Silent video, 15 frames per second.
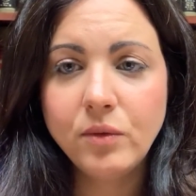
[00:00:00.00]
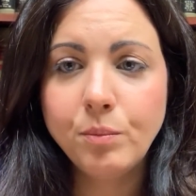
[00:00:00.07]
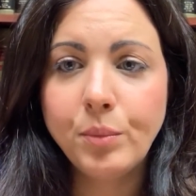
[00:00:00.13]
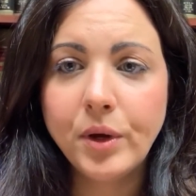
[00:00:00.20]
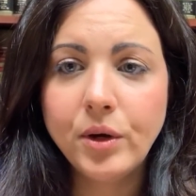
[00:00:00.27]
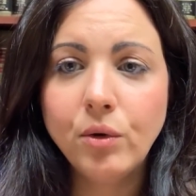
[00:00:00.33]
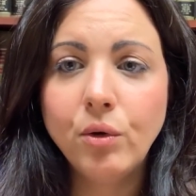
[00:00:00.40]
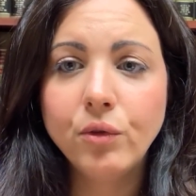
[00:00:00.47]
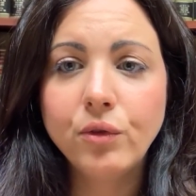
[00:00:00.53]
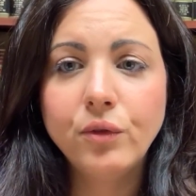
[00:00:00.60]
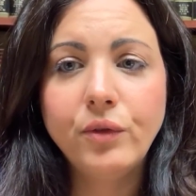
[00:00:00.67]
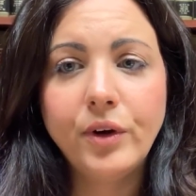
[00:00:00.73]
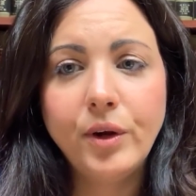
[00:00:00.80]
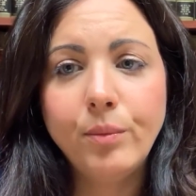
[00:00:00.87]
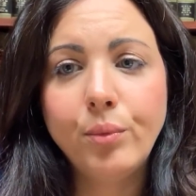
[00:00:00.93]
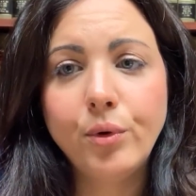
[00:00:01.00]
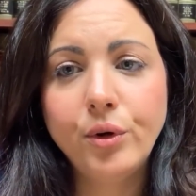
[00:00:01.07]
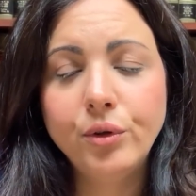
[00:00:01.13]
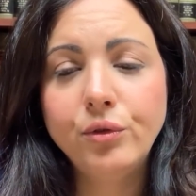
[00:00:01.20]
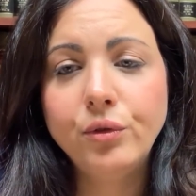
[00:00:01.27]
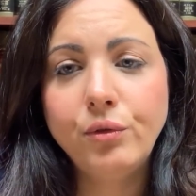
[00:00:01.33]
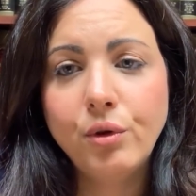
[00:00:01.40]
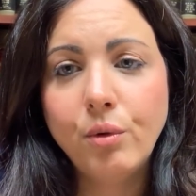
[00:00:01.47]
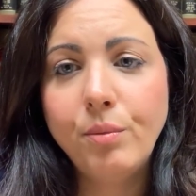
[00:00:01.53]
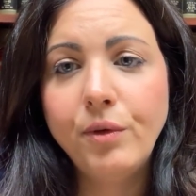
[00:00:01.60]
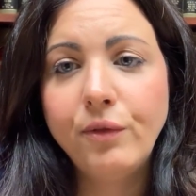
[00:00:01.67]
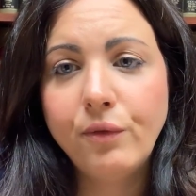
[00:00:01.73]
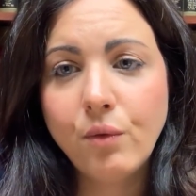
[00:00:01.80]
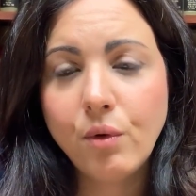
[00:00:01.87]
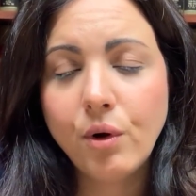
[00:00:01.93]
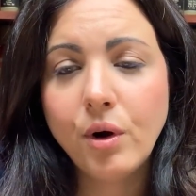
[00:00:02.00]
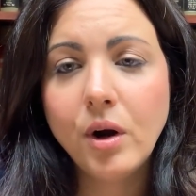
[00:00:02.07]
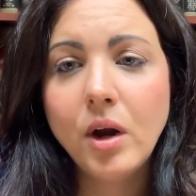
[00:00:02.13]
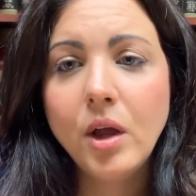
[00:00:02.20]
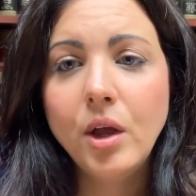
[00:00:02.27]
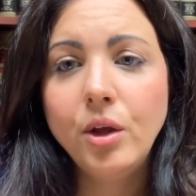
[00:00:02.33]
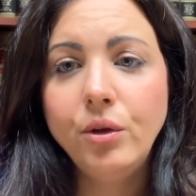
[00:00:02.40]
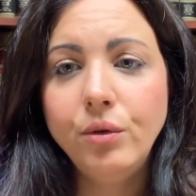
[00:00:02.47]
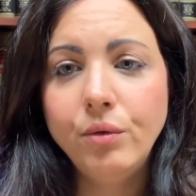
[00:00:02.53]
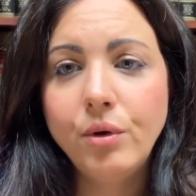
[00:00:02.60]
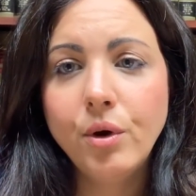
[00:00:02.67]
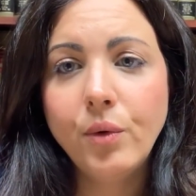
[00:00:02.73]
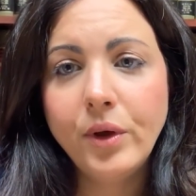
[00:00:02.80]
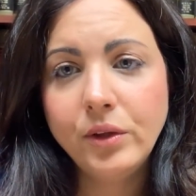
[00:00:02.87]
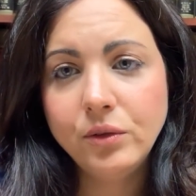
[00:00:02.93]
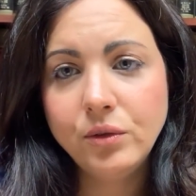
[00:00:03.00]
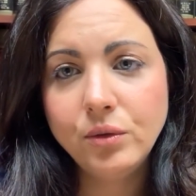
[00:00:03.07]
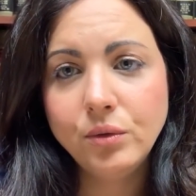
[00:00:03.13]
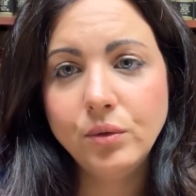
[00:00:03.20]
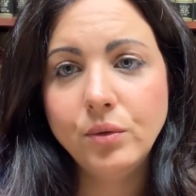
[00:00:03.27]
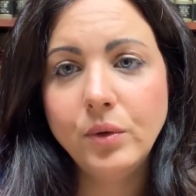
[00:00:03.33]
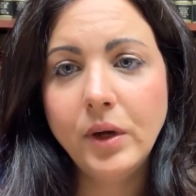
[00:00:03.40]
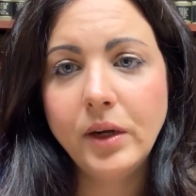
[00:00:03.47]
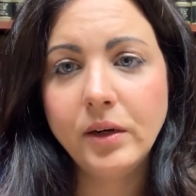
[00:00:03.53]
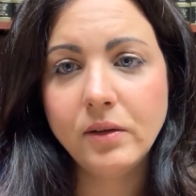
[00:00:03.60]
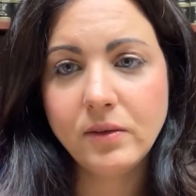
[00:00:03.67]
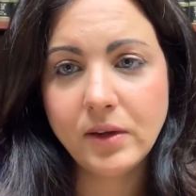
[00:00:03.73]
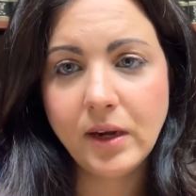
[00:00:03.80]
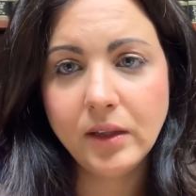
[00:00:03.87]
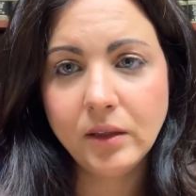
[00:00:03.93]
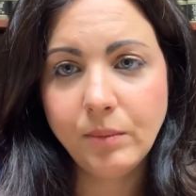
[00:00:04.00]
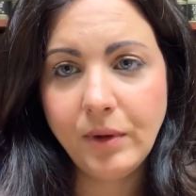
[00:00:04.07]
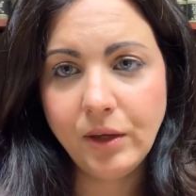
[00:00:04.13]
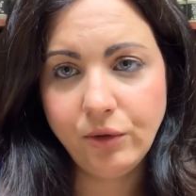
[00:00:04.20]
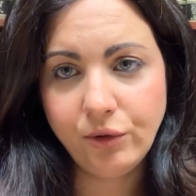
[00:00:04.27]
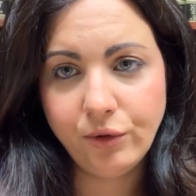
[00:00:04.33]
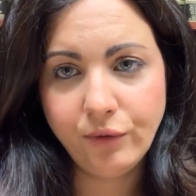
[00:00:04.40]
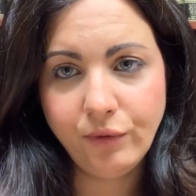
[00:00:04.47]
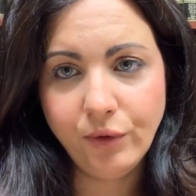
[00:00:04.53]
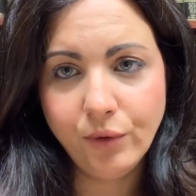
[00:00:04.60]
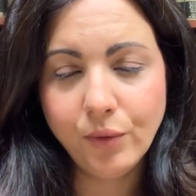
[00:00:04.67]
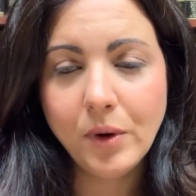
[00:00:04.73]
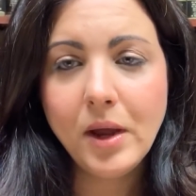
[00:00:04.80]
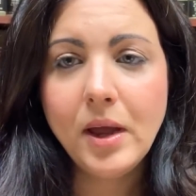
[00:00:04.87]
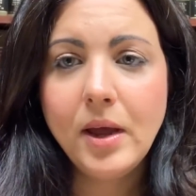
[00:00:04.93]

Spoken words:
but also very important to know before you go into an asylum interview.